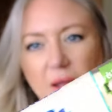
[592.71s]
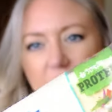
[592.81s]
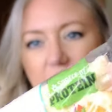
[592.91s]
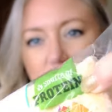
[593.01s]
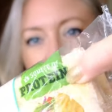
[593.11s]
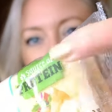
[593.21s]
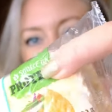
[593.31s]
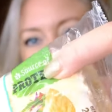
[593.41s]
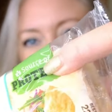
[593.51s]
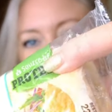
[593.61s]
They're
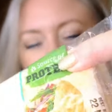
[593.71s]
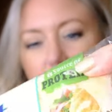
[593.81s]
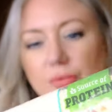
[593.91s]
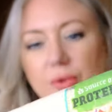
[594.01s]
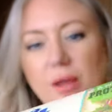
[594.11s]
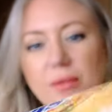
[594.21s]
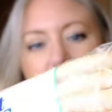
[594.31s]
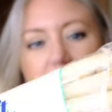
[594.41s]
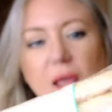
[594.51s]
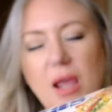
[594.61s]
really soft, like
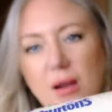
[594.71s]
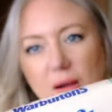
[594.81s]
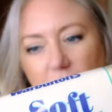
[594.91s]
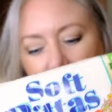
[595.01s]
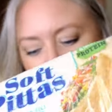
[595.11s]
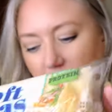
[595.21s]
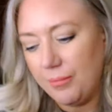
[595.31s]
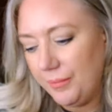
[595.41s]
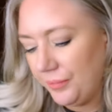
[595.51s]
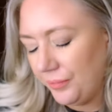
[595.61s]
they're gonna love them.